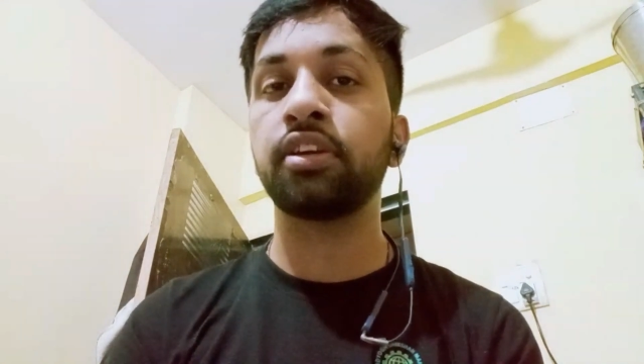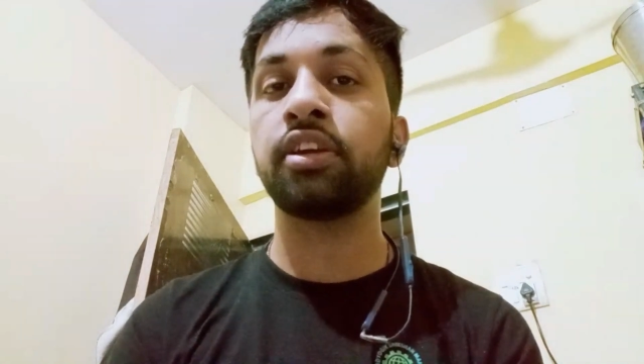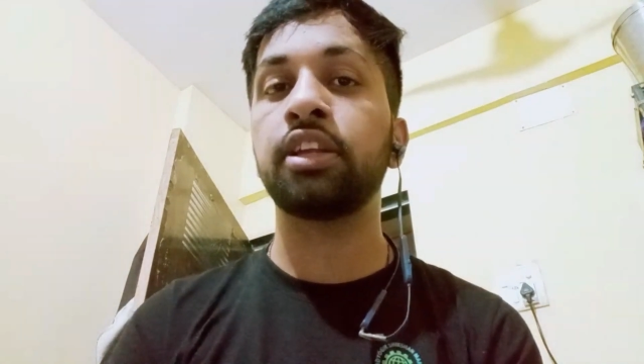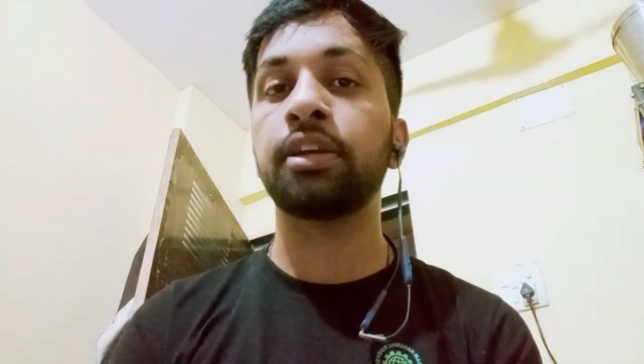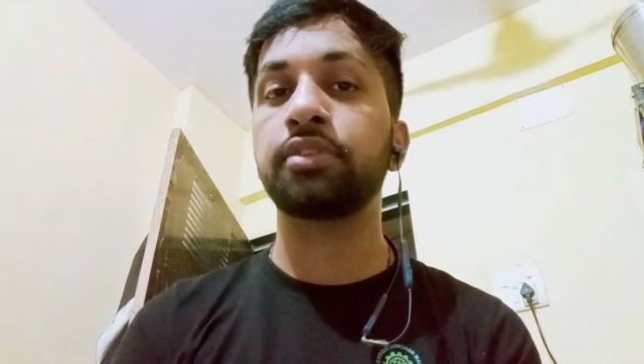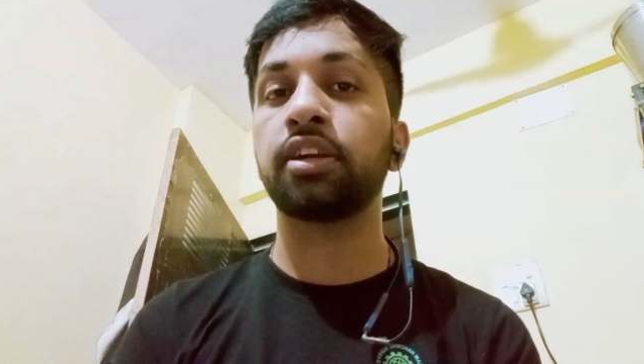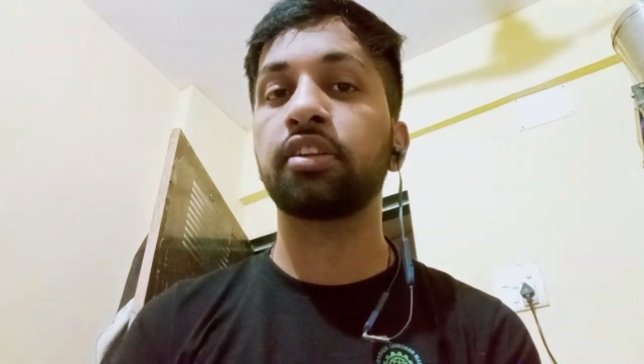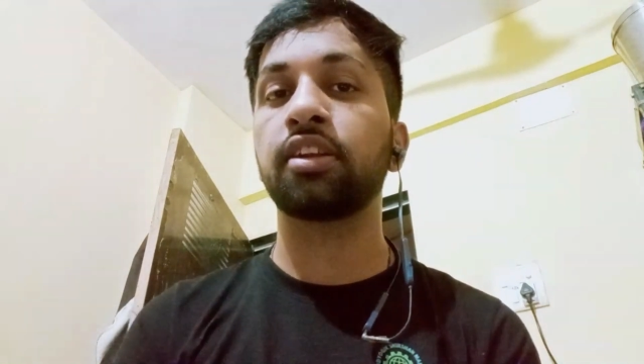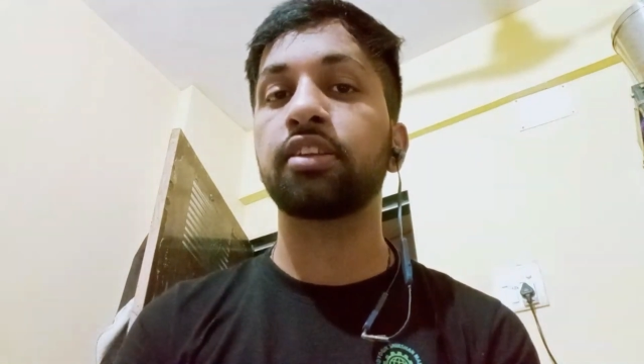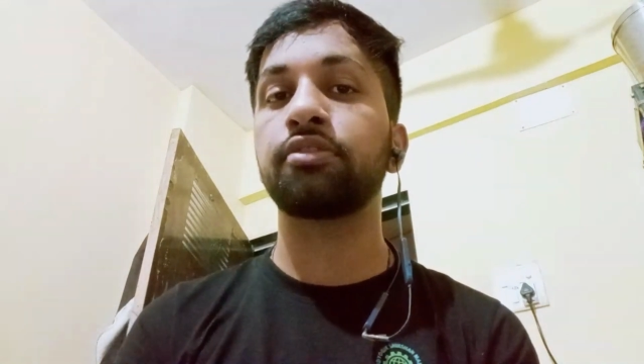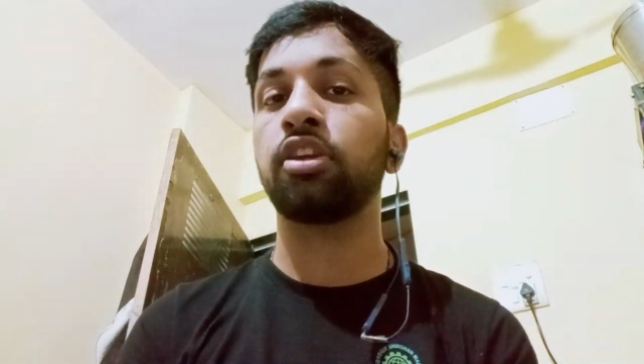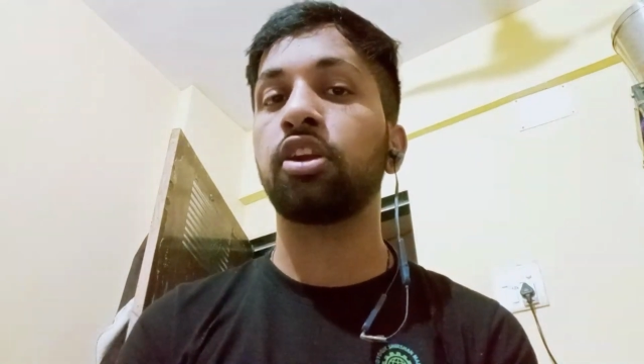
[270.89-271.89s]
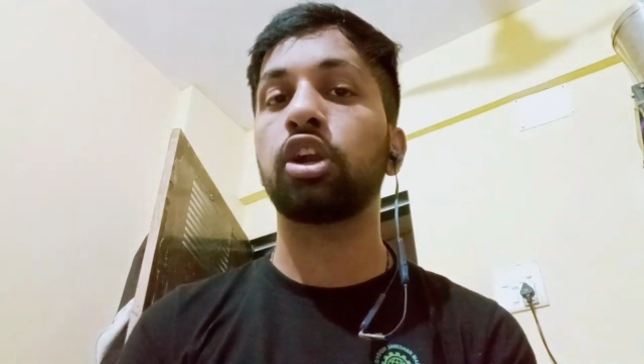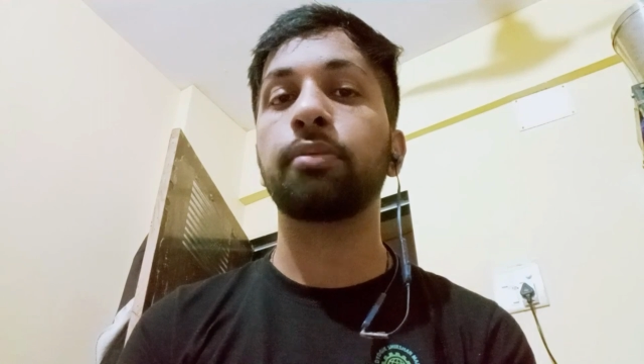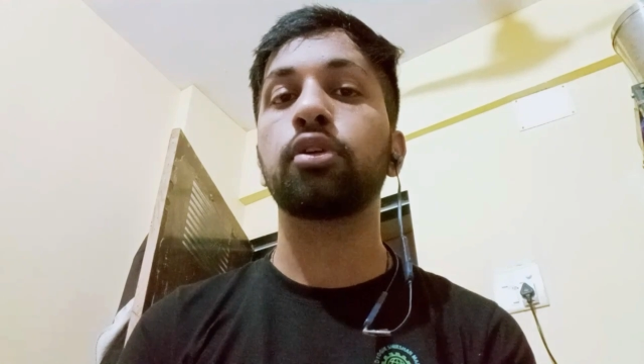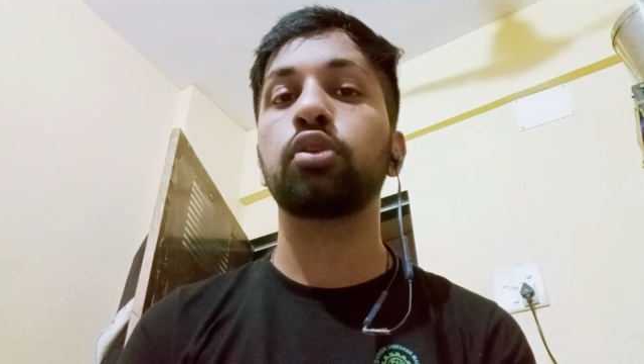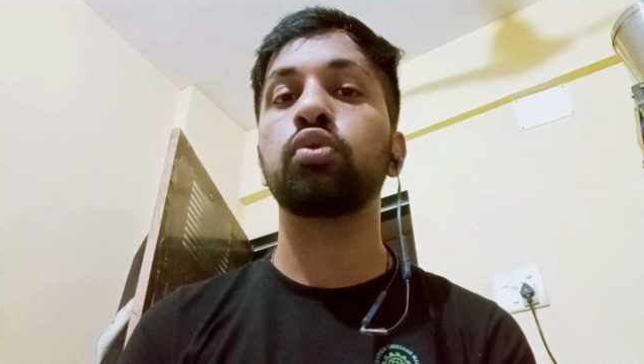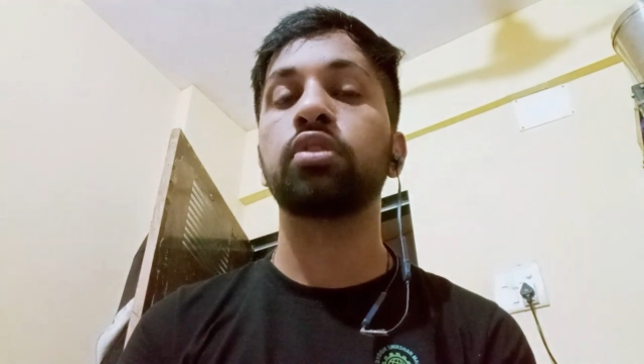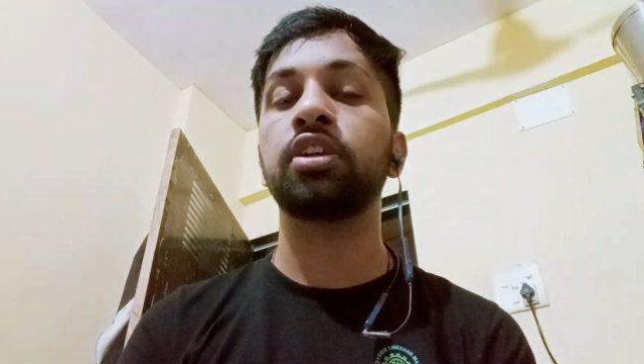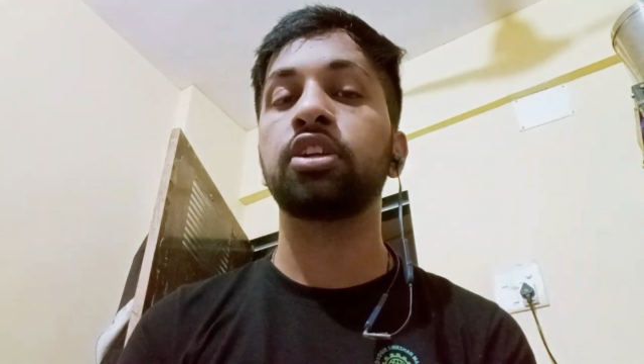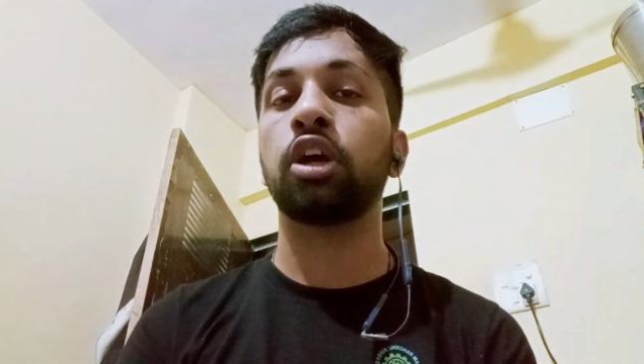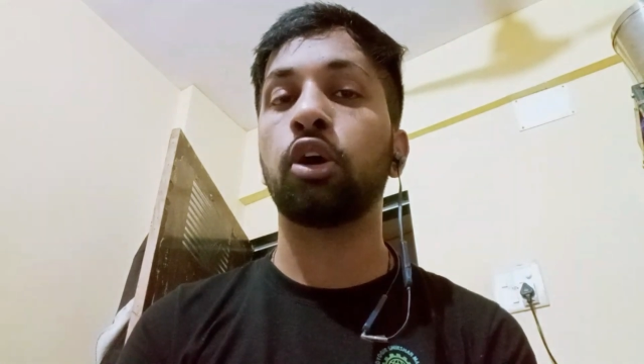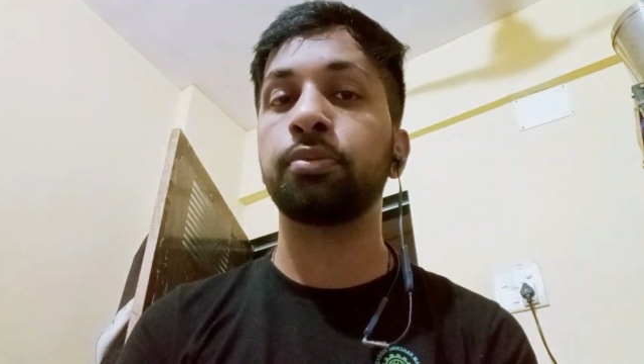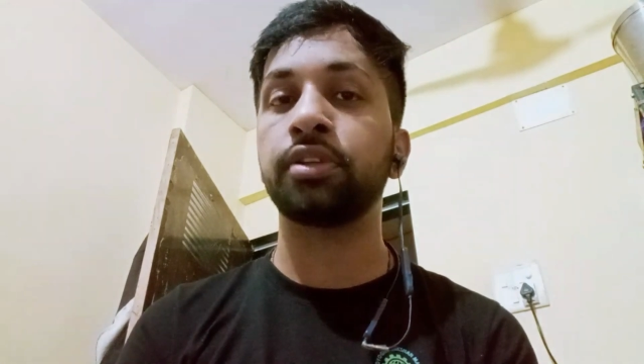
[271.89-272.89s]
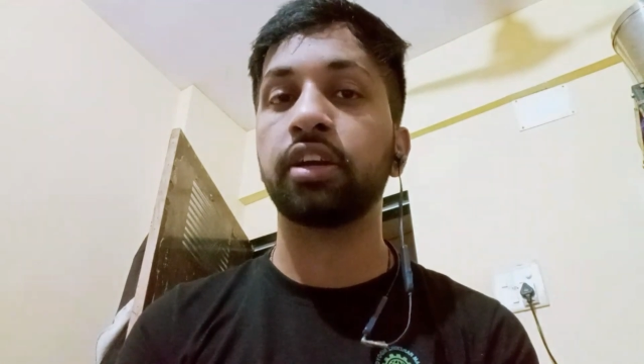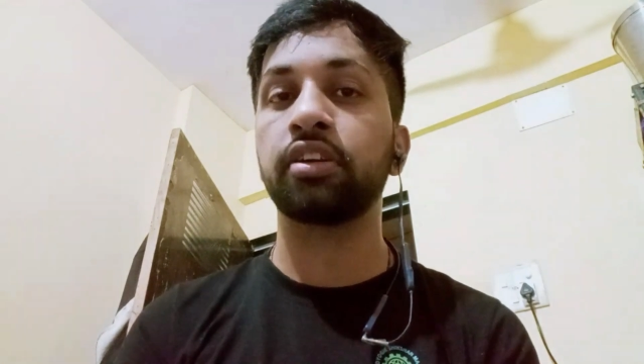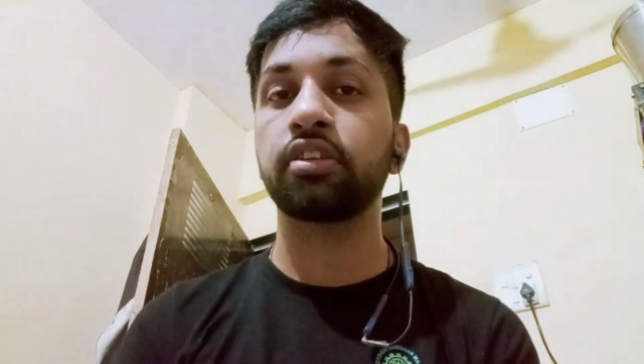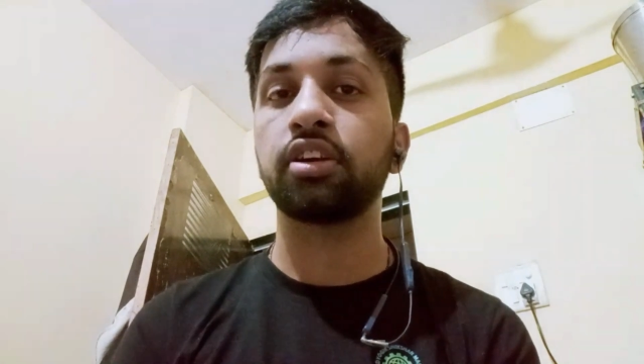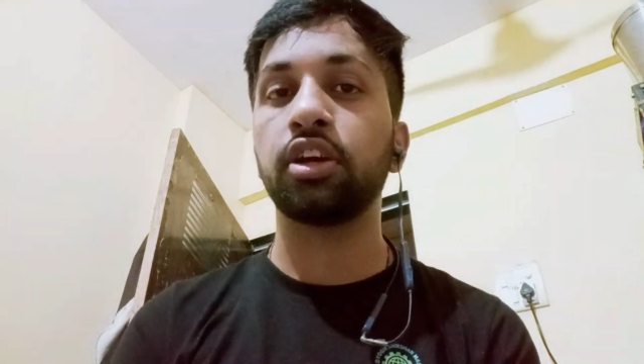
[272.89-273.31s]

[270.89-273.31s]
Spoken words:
in abstract class we are not able to create the object.